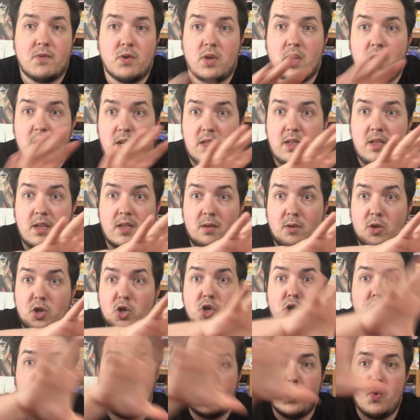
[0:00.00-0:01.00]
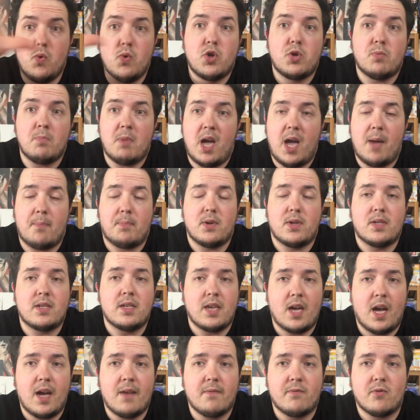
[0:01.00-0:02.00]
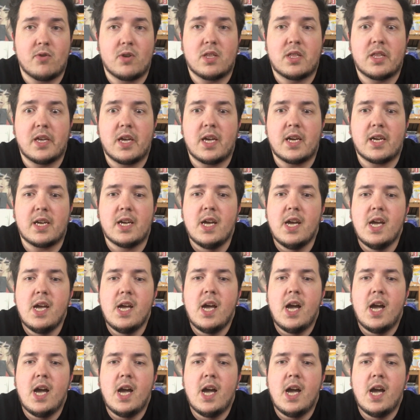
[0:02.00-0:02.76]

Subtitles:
It's a huge map. You see everything.